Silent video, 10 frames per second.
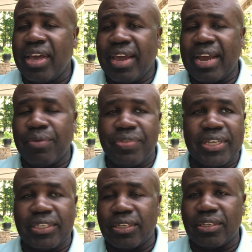And now
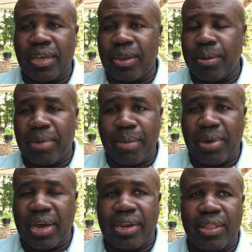this is, in, in my
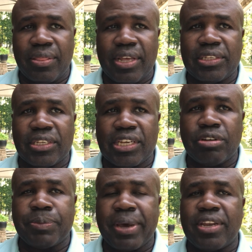mind, this is
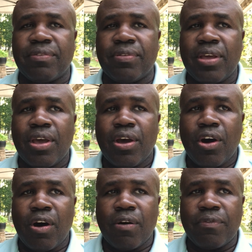irrespective
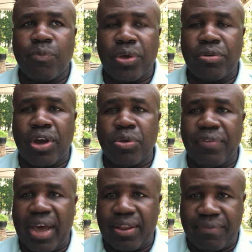of whether or not you've
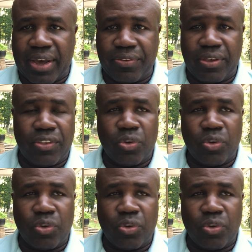had the vaccine.